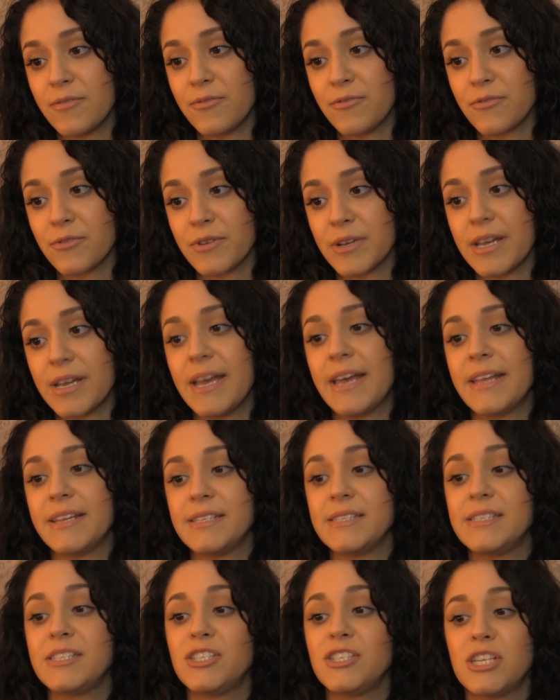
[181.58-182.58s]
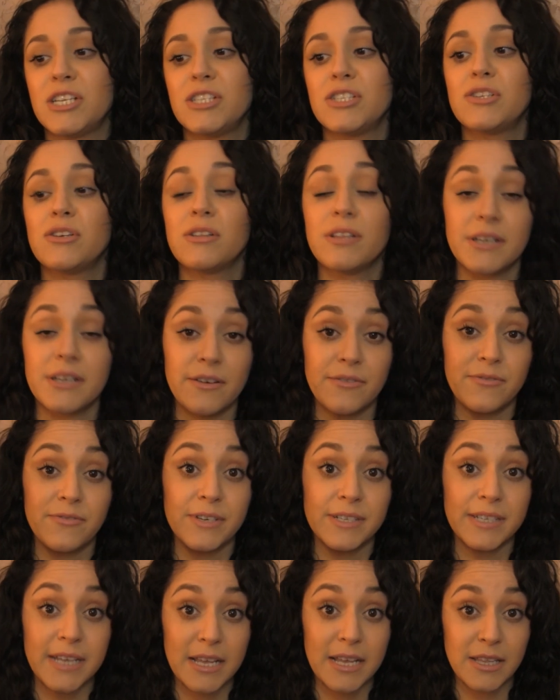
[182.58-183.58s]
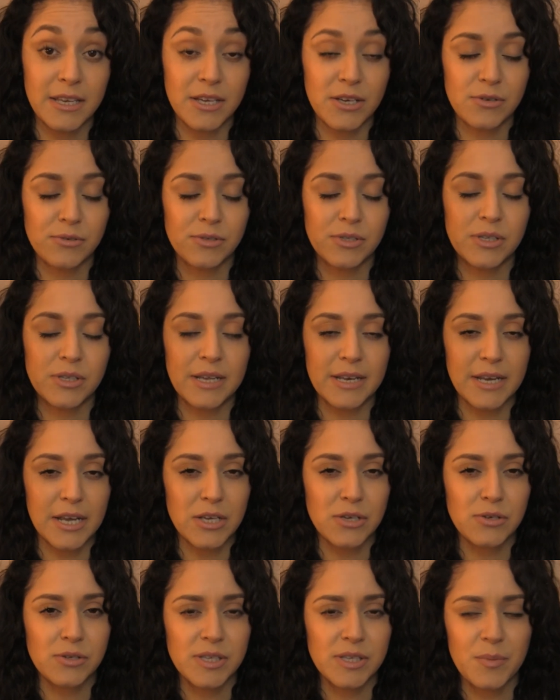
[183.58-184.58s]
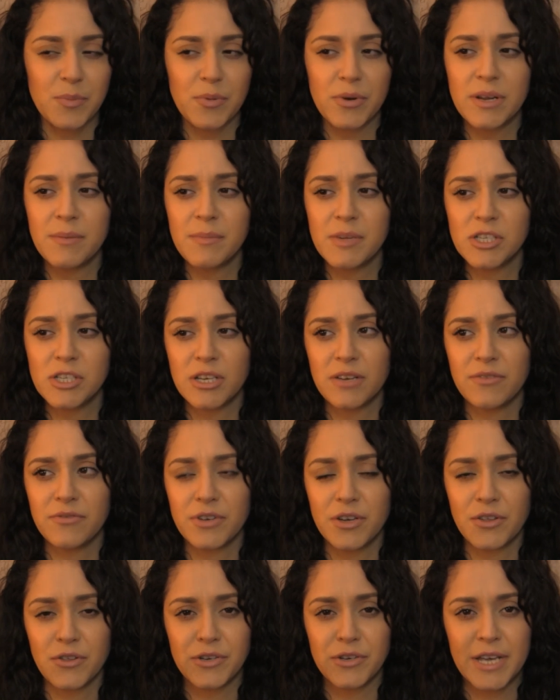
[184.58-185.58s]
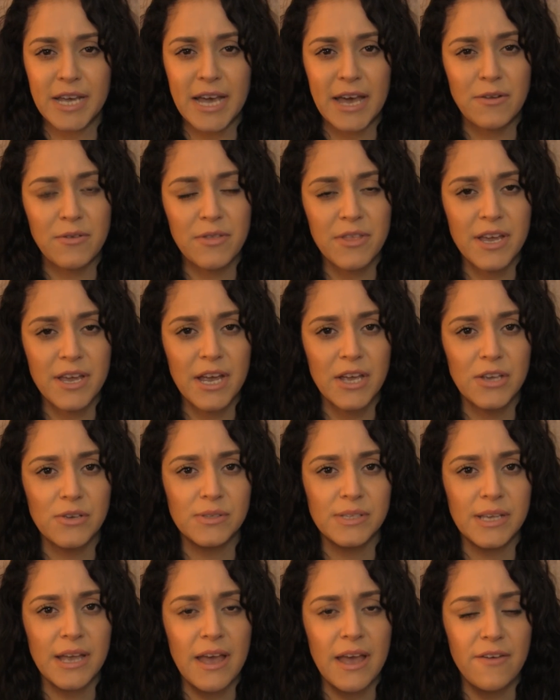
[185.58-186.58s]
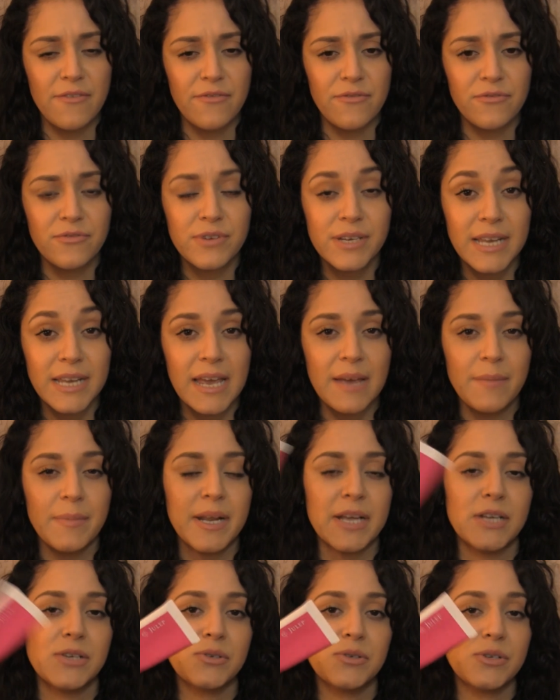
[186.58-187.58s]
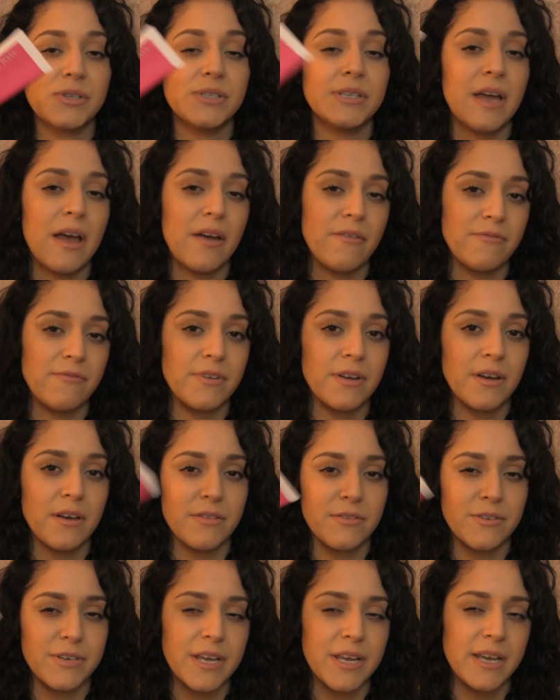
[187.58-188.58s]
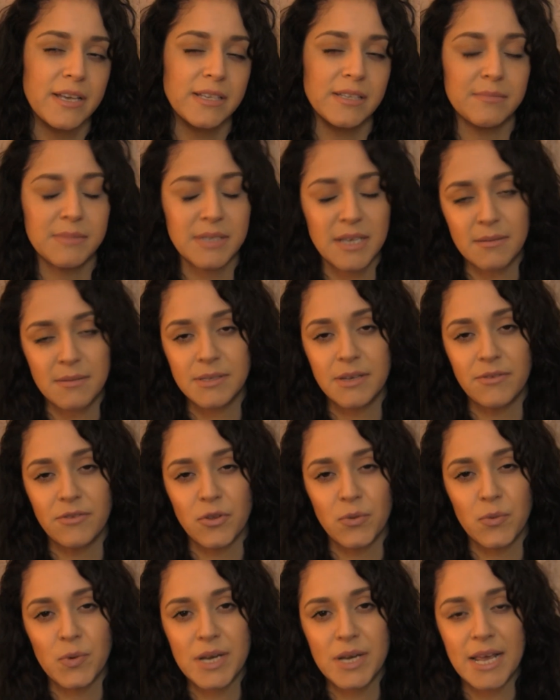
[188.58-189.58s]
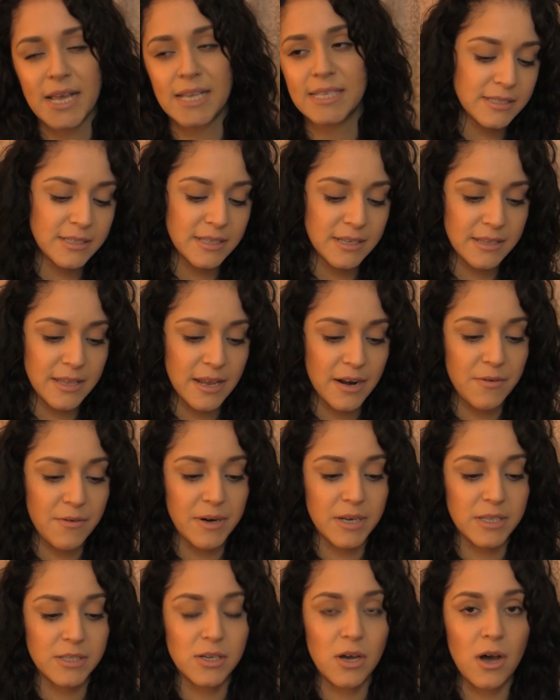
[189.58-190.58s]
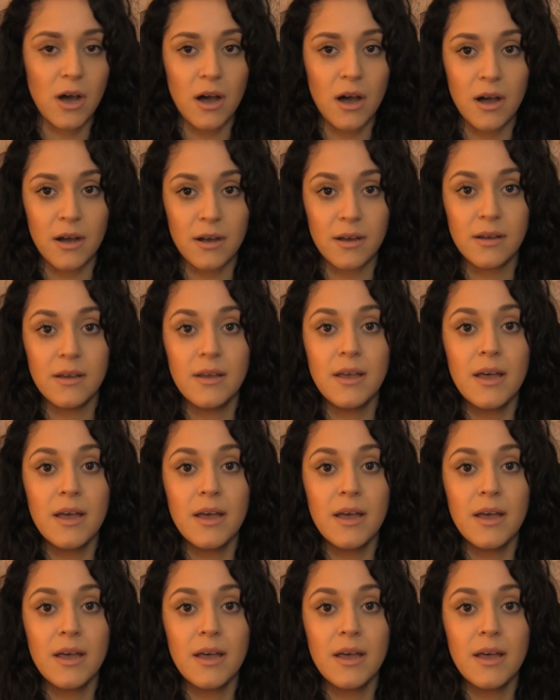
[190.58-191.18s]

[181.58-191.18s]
free, and it's gentle enough for daily use. And I use it pretty much every other day. I don't think I use it every day, but I do use it every other day, sometimes every 3 days. The thing that I want to talk